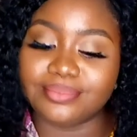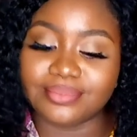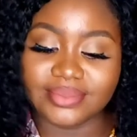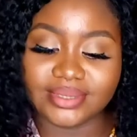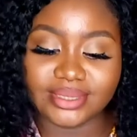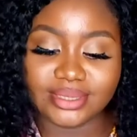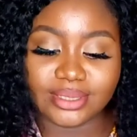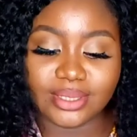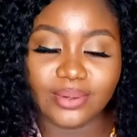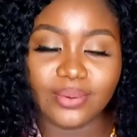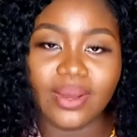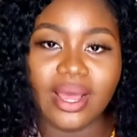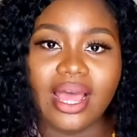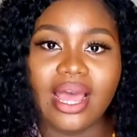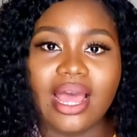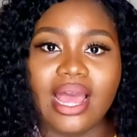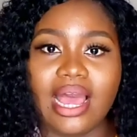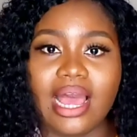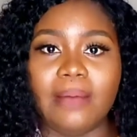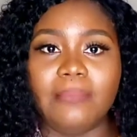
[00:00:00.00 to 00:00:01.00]
So
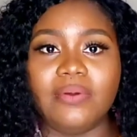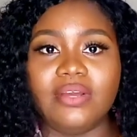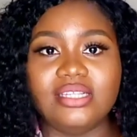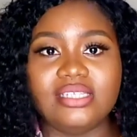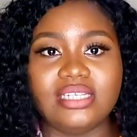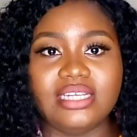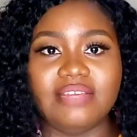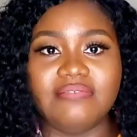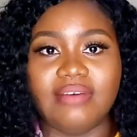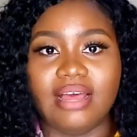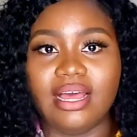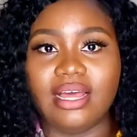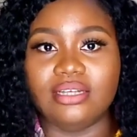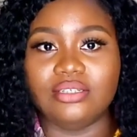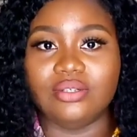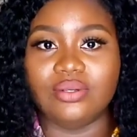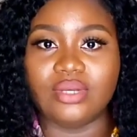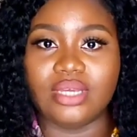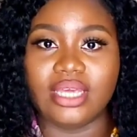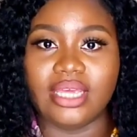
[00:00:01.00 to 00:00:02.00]
I'm going to leave her
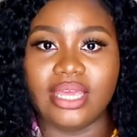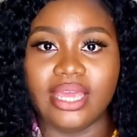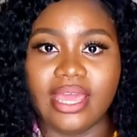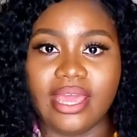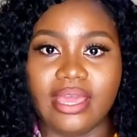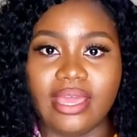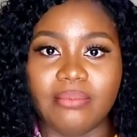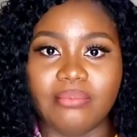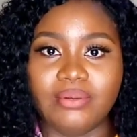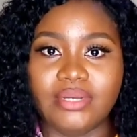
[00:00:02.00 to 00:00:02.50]
handle here.